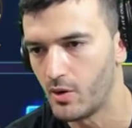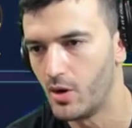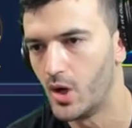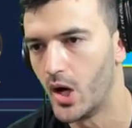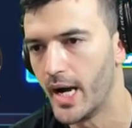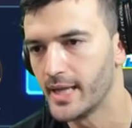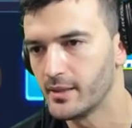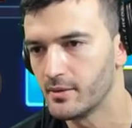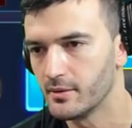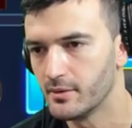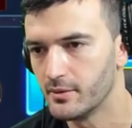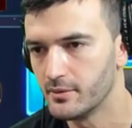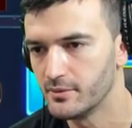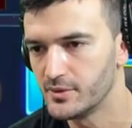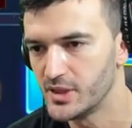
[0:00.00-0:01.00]
All right,
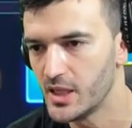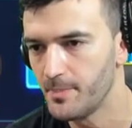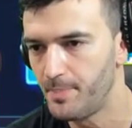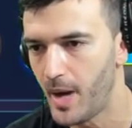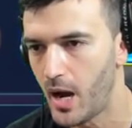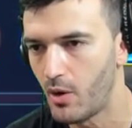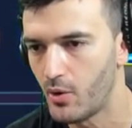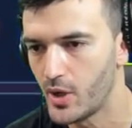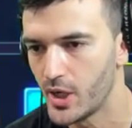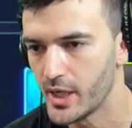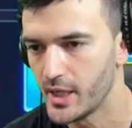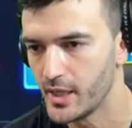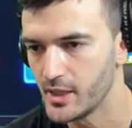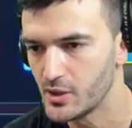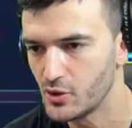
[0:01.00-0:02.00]
team power
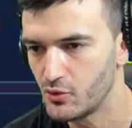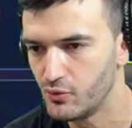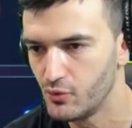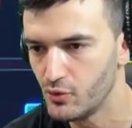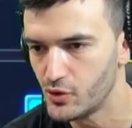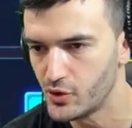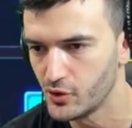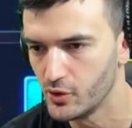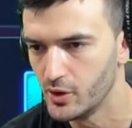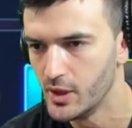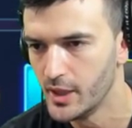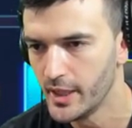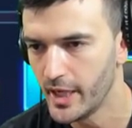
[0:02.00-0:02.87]
is crucial,